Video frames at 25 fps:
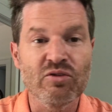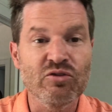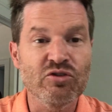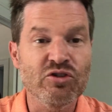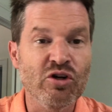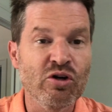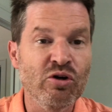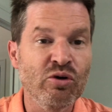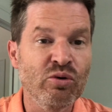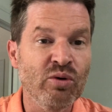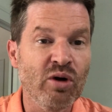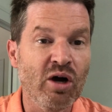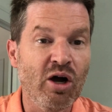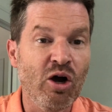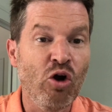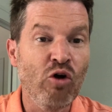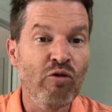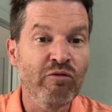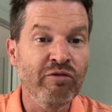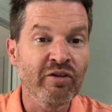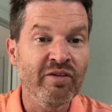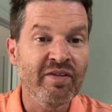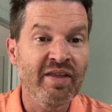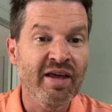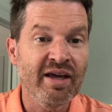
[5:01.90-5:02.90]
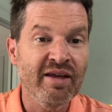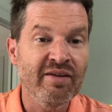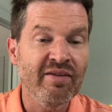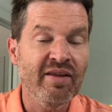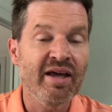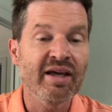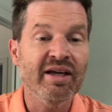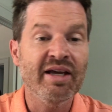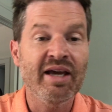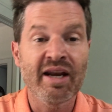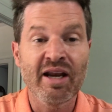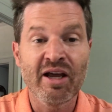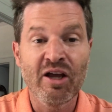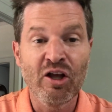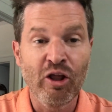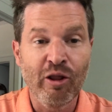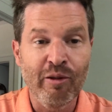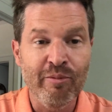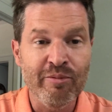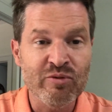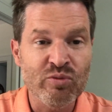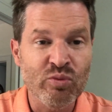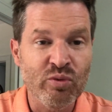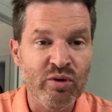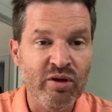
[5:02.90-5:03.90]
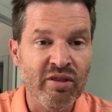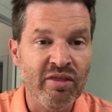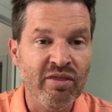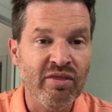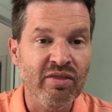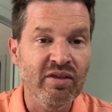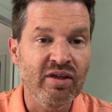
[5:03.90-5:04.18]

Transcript: So hopefully that kind of helps with